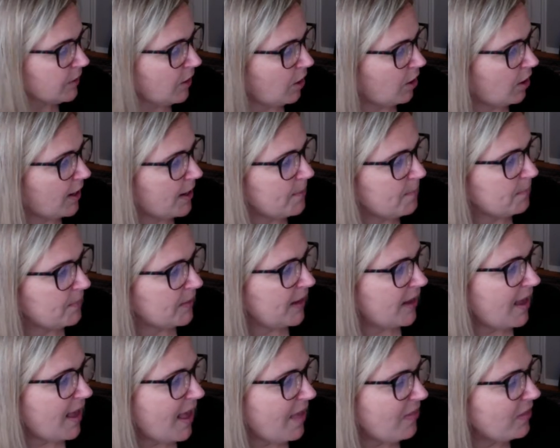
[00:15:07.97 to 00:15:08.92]
All right,
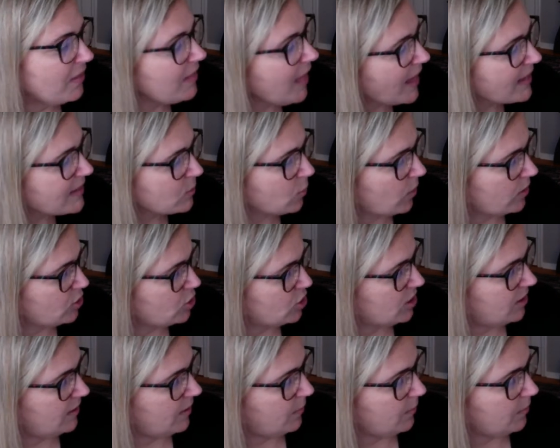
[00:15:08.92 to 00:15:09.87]
the last
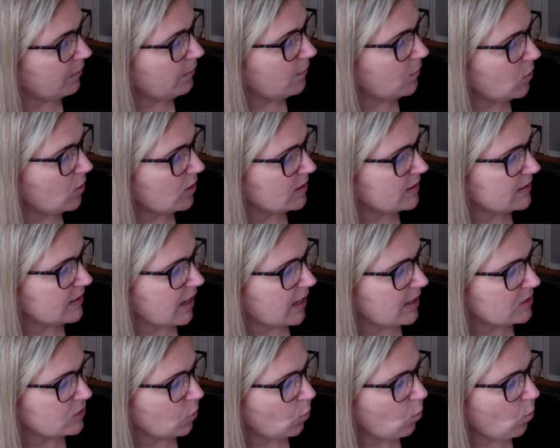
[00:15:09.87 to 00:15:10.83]
question, number 4,
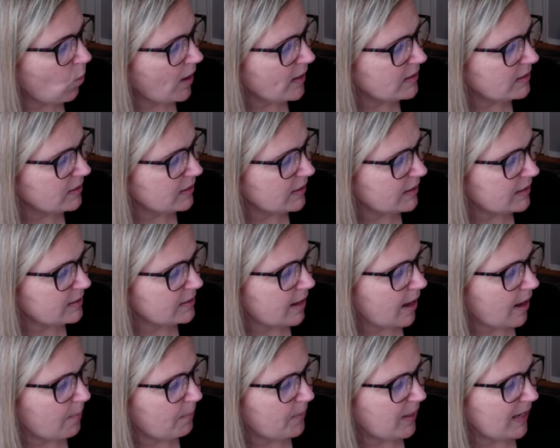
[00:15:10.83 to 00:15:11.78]
says, what is
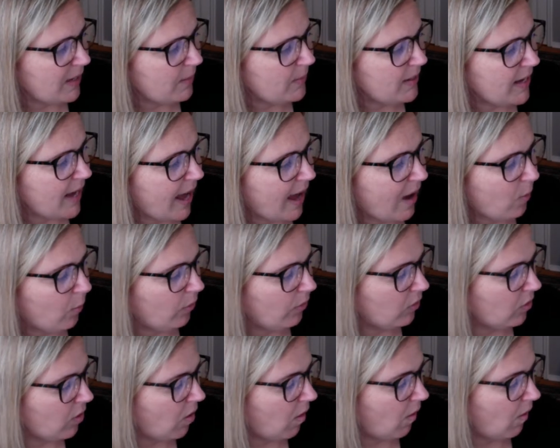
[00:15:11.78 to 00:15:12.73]
a baby
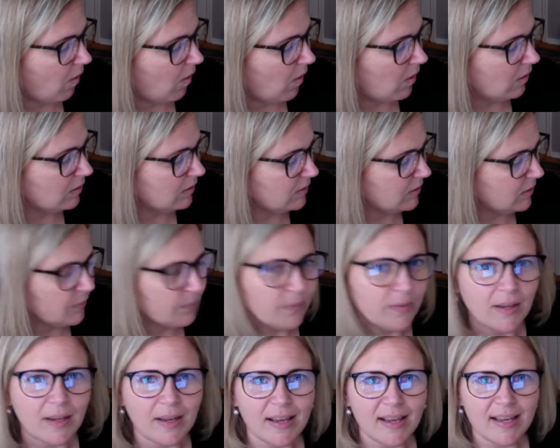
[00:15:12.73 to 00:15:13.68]
owl called?
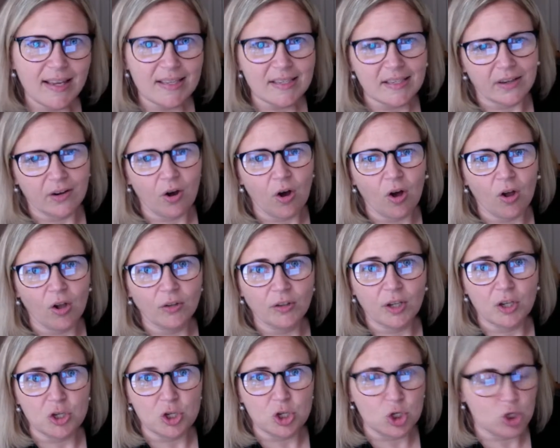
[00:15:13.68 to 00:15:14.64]
Is it called
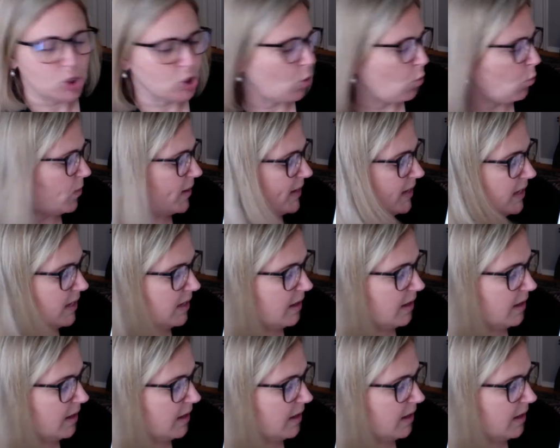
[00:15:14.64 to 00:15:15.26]
a joey,